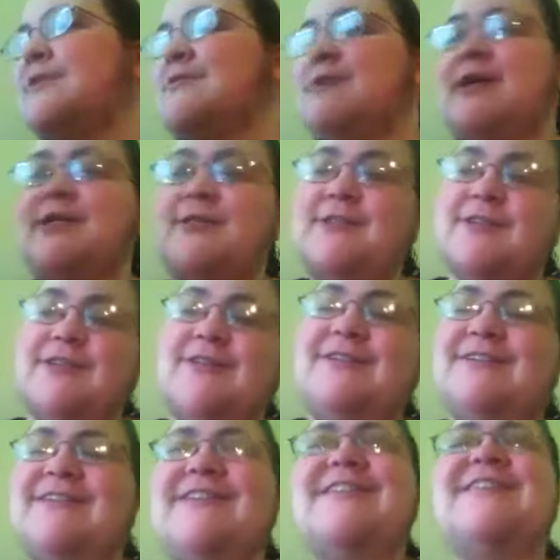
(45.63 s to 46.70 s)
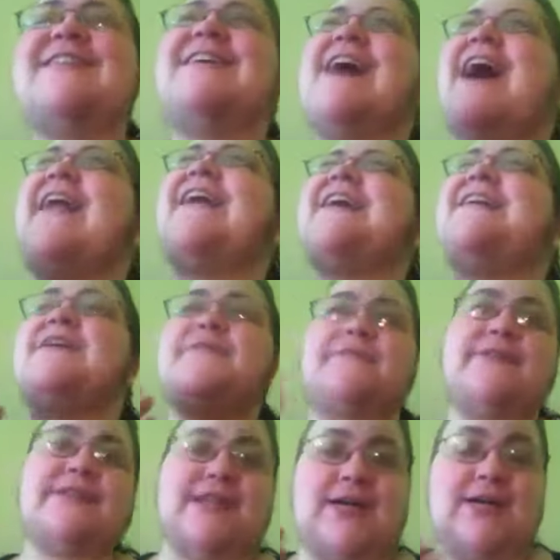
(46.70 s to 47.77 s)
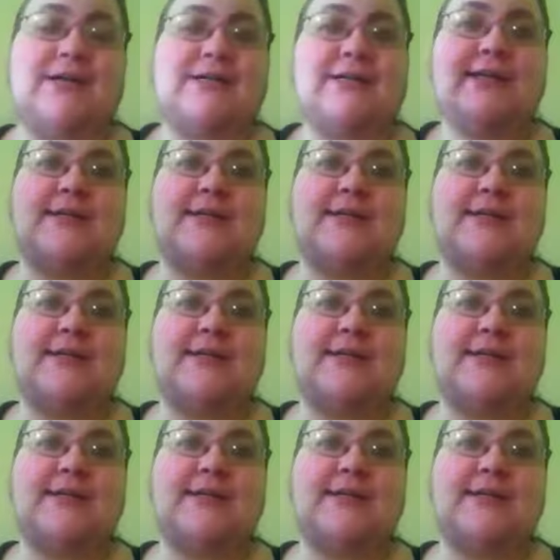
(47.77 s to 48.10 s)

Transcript: That's all. And I love Doug.